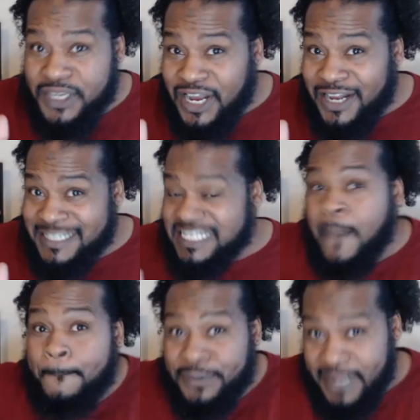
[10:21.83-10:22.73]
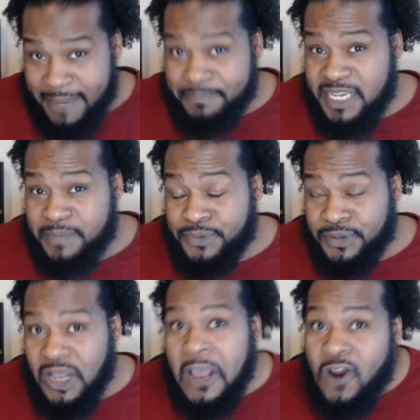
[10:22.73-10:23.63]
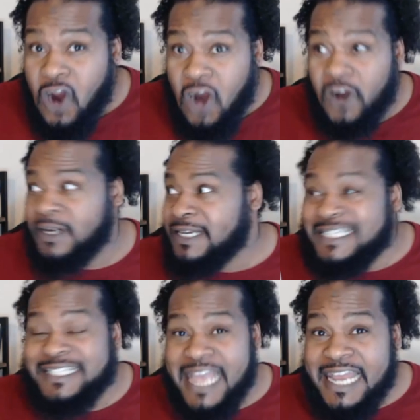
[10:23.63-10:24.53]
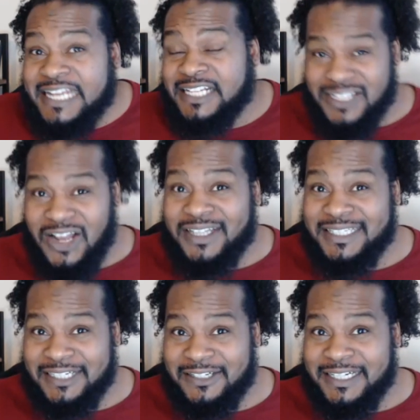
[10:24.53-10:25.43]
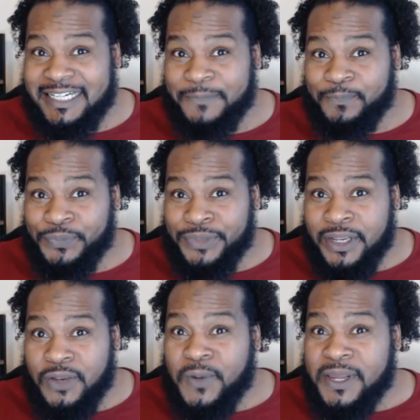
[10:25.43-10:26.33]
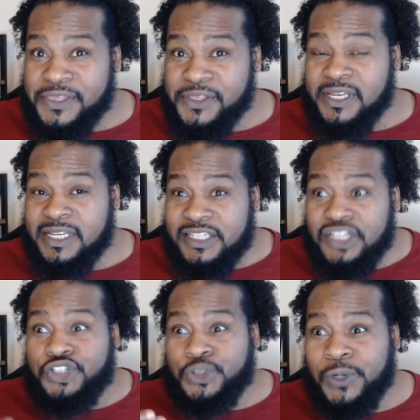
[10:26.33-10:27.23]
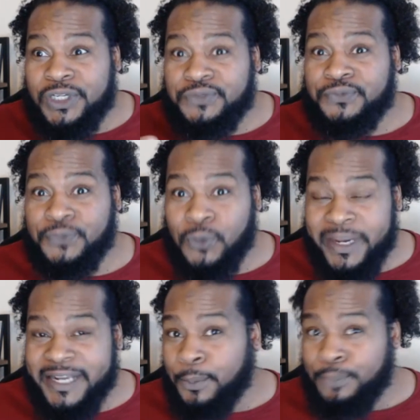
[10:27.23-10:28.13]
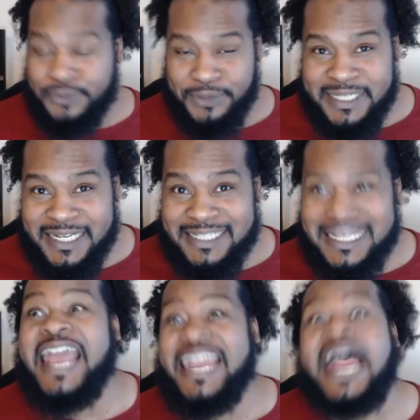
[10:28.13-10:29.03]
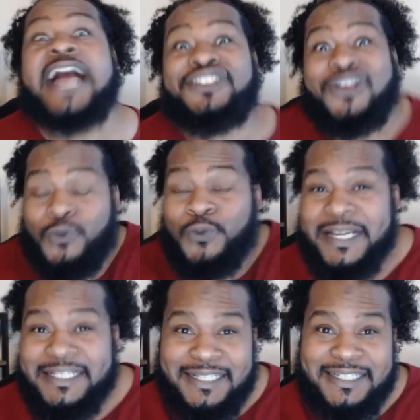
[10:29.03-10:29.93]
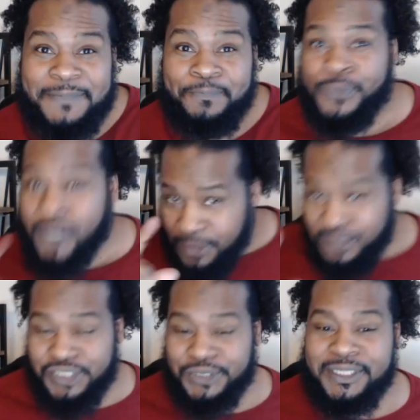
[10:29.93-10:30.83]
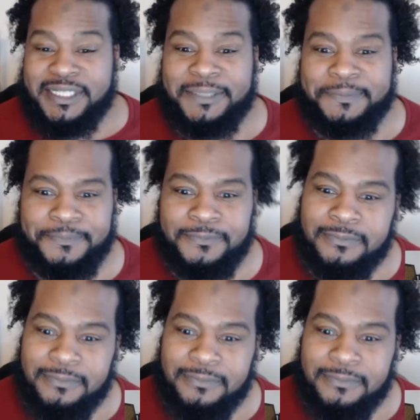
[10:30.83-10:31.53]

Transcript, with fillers: because black people are standing in solidarity with the George Floyd protest and that's racism, I'm going to show you something.